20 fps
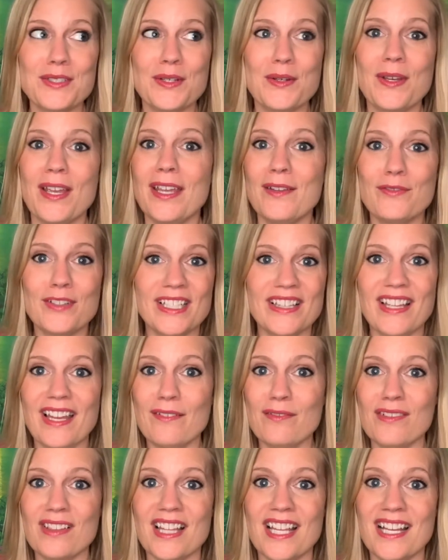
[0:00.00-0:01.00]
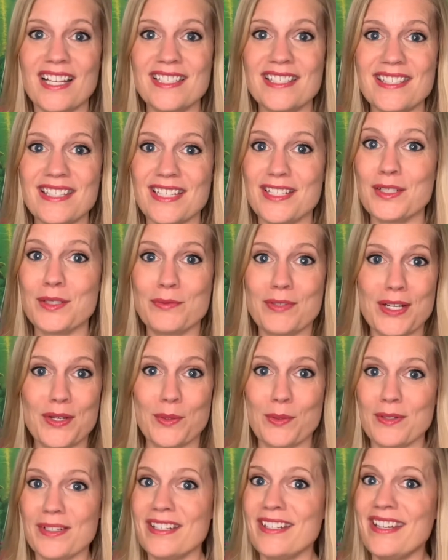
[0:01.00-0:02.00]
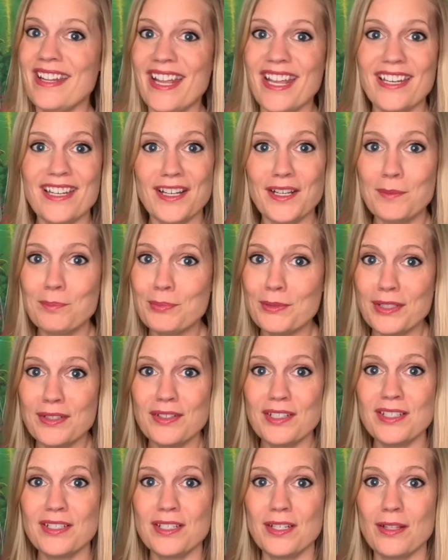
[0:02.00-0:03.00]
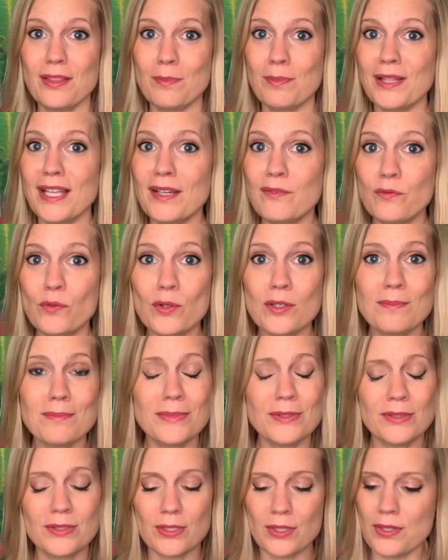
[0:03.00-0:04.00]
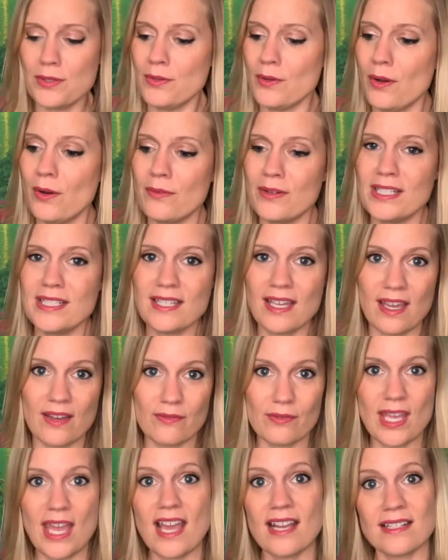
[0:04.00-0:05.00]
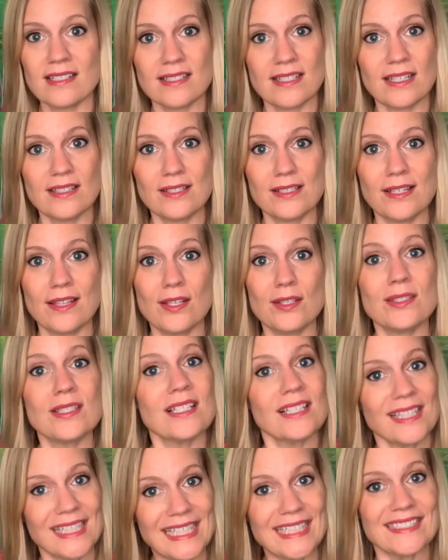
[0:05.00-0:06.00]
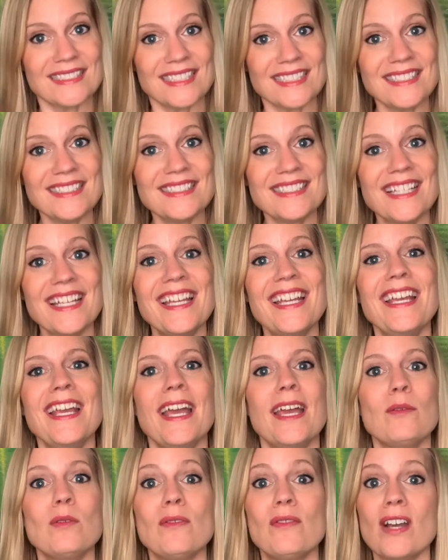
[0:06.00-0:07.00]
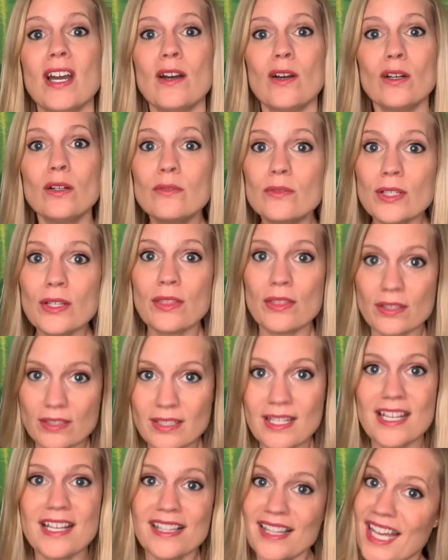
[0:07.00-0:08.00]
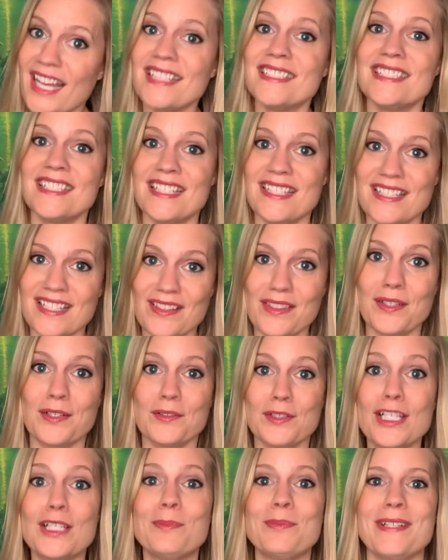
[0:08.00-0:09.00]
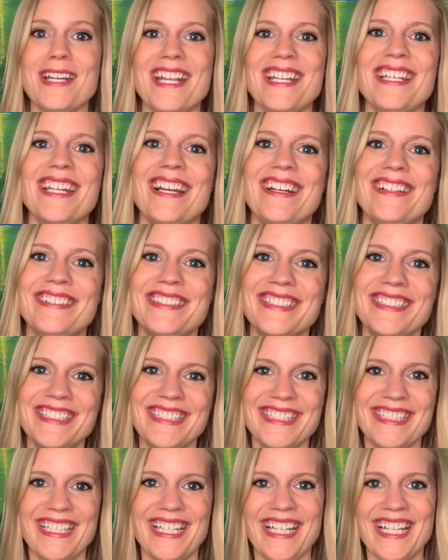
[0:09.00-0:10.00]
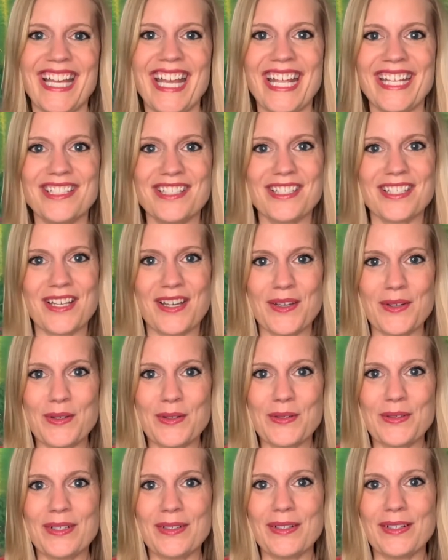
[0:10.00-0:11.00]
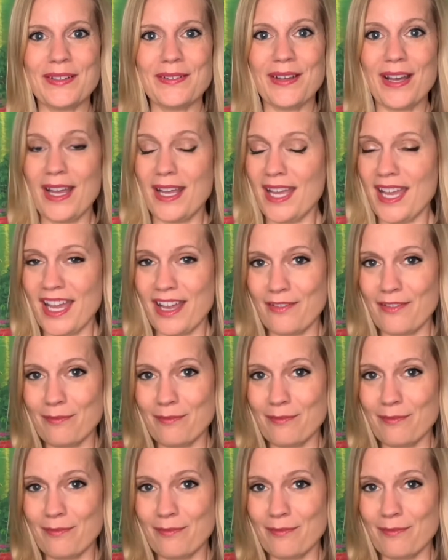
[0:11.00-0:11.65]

every live class is recorded and uploaded to the platform, so you always have access to those classes. And we've got over 30 classes in the group right now. And so I have